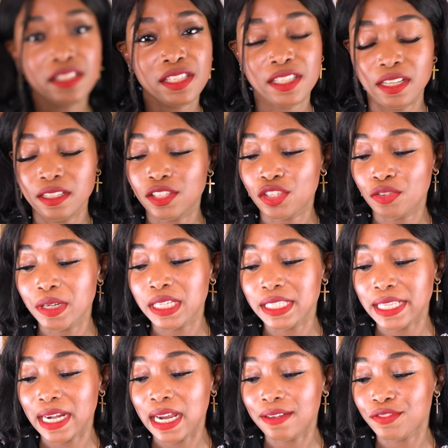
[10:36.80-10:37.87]
sunscreens
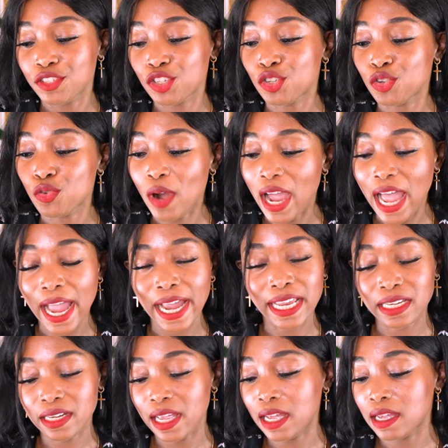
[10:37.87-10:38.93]
that I've
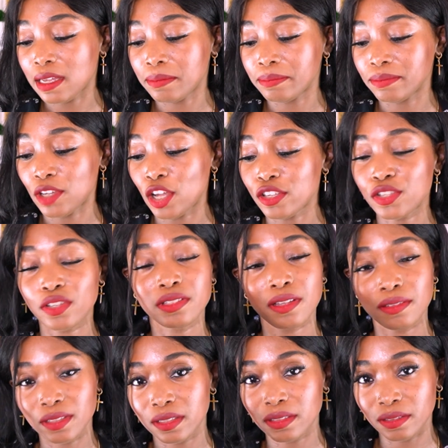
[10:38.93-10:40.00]
tried. Also
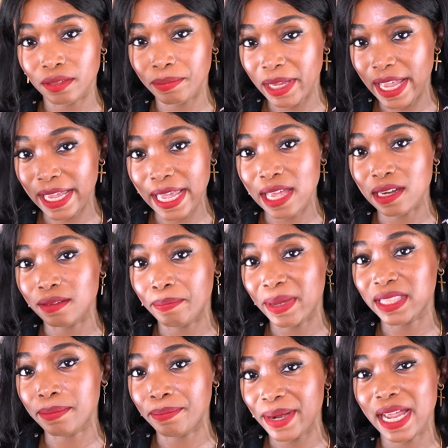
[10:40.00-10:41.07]
again,
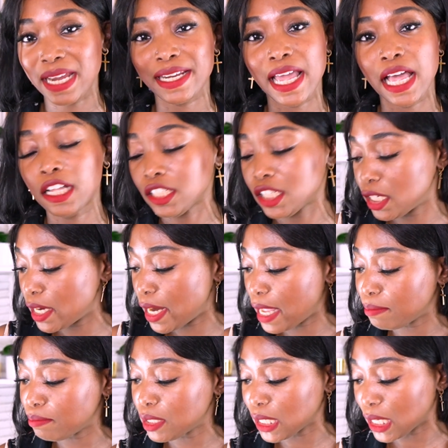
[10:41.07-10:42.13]
by the brand
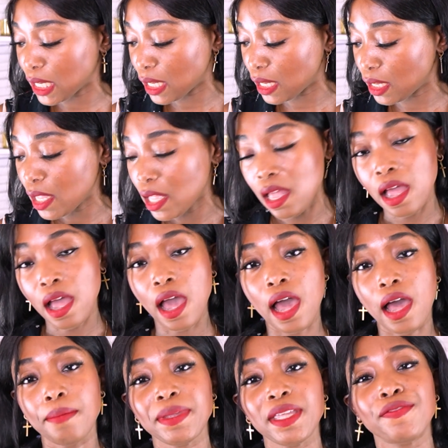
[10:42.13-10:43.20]
EltaMD.
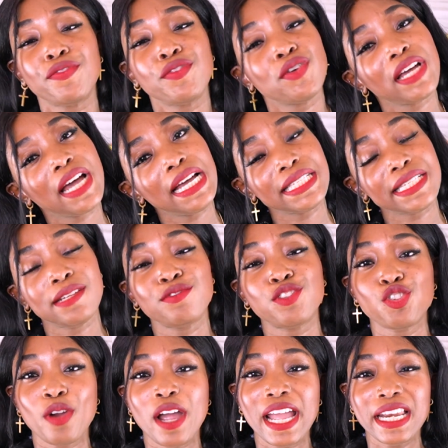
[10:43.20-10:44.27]
If you guys have
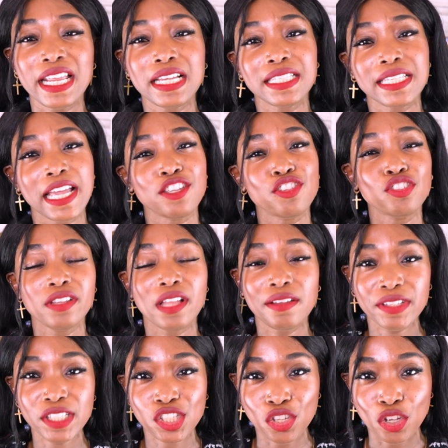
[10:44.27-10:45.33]
tried it and you
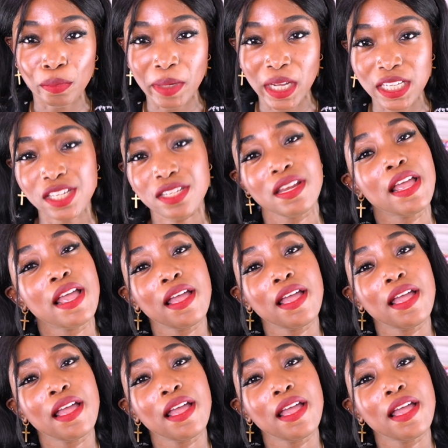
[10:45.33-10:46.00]
love it so much,